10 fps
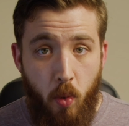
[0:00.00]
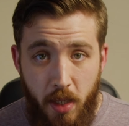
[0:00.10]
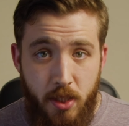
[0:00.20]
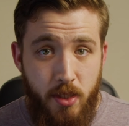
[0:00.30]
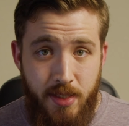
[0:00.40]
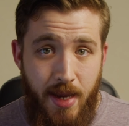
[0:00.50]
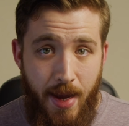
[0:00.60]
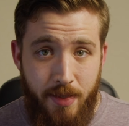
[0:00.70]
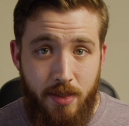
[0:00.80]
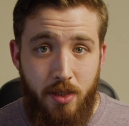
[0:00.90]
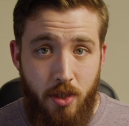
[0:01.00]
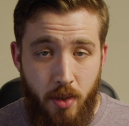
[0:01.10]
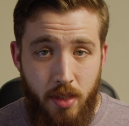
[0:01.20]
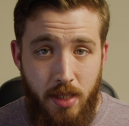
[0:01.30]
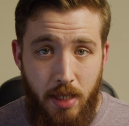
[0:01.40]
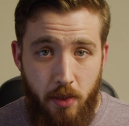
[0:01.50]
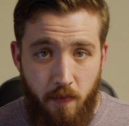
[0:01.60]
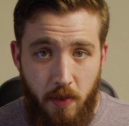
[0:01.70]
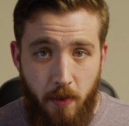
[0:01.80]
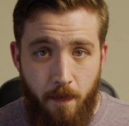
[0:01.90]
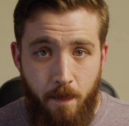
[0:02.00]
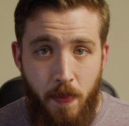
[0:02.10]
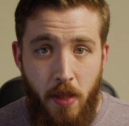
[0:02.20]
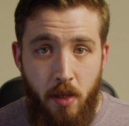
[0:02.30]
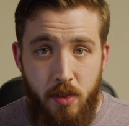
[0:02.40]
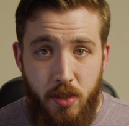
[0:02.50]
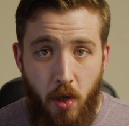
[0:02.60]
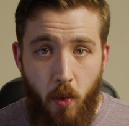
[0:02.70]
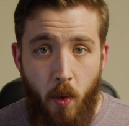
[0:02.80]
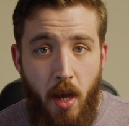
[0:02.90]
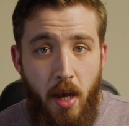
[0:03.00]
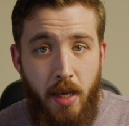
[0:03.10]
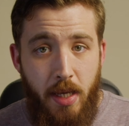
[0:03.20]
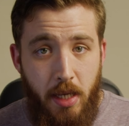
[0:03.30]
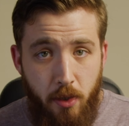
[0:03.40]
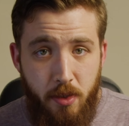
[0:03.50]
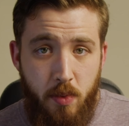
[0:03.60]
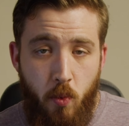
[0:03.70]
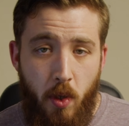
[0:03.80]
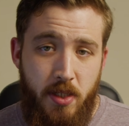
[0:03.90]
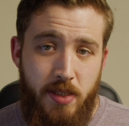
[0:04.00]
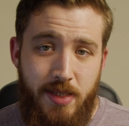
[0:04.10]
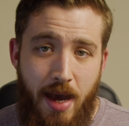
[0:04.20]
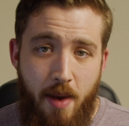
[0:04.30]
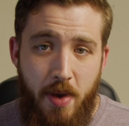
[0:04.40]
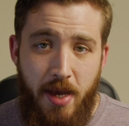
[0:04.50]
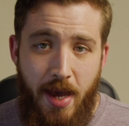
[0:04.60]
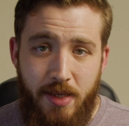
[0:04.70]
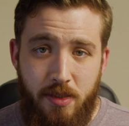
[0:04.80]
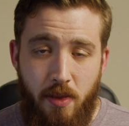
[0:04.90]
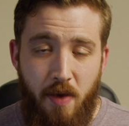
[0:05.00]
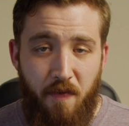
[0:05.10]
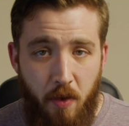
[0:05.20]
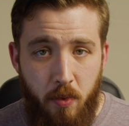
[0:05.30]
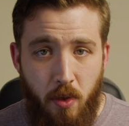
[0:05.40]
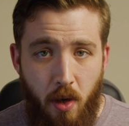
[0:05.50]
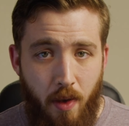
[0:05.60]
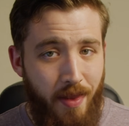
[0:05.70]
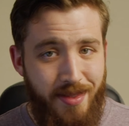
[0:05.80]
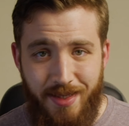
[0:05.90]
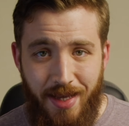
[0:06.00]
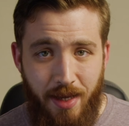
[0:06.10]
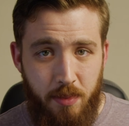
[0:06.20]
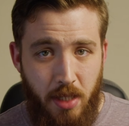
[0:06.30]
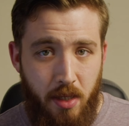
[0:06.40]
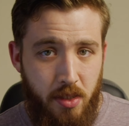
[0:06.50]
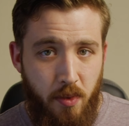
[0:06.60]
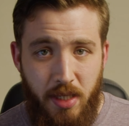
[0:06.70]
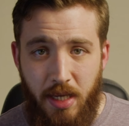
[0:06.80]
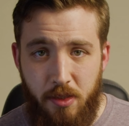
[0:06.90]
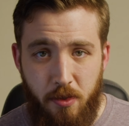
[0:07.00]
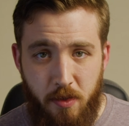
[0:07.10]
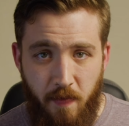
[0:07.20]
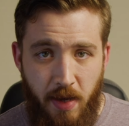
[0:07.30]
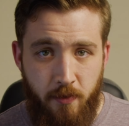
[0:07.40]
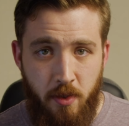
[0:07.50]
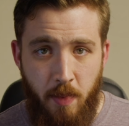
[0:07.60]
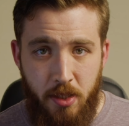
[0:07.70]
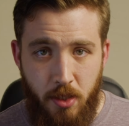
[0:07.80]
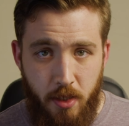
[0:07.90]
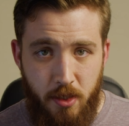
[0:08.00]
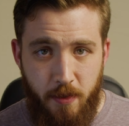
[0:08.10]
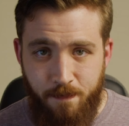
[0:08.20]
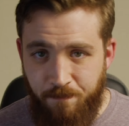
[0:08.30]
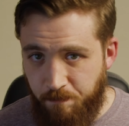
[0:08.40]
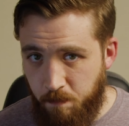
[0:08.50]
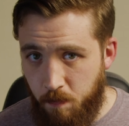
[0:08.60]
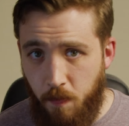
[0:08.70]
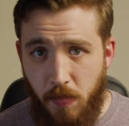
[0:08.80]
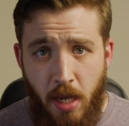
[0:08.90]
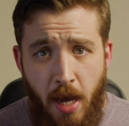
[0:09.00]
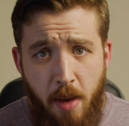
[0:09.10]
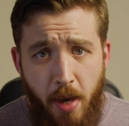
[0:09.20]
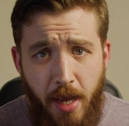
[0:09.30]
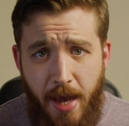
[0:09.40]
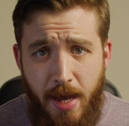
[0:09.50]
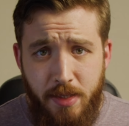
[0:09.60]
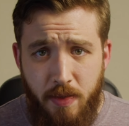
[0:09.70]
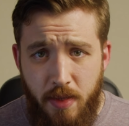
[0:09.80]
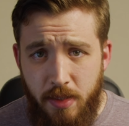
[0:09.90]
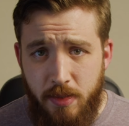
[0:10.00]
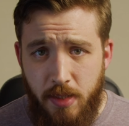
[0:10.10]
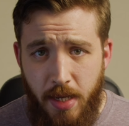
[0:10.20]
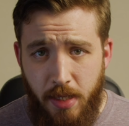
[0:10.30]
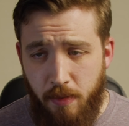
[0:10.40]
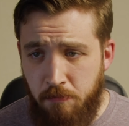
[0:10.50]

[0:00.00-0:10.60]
questions to ask during the interview. So here are some questions that I might ask on that phone call. Let's say I'm talking to a cancer survivor in my church. I might ask things like,